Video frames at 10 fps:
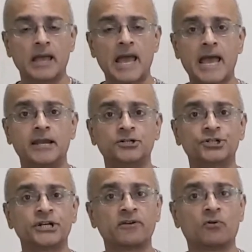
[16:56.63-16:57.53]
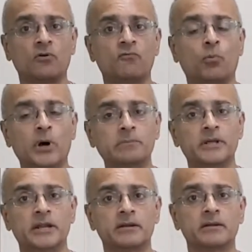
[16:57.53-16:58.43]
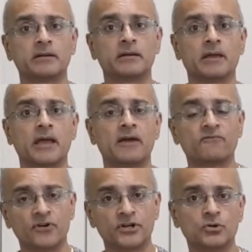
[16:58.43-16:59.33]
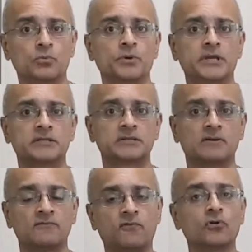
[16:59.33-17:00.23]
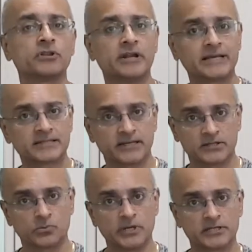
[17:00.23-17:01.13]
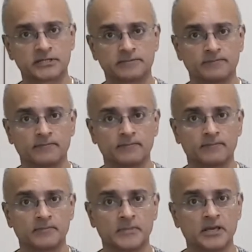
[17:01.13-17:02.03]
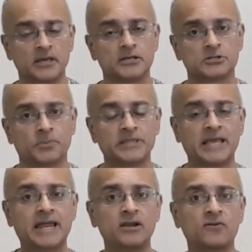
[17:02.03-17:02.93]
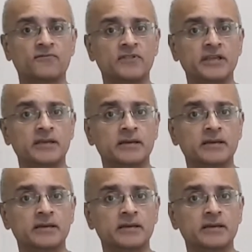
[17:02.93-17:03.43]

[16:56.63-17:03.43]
and shave off 1 minute every 2 weeks for the next 6 weeks. So by the end of the